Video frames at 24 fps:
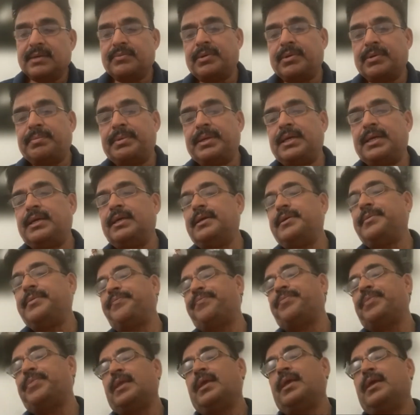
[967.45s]
would be
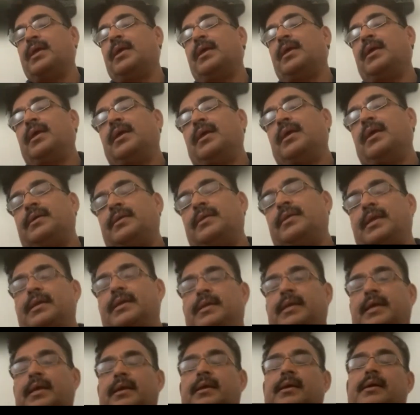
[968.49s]

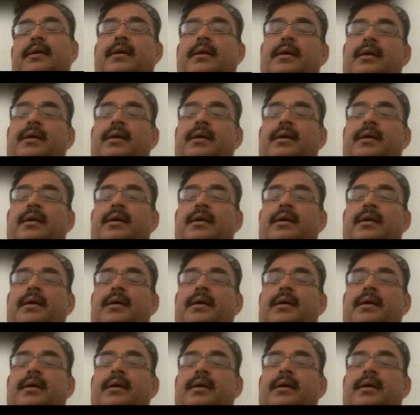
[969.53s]
creating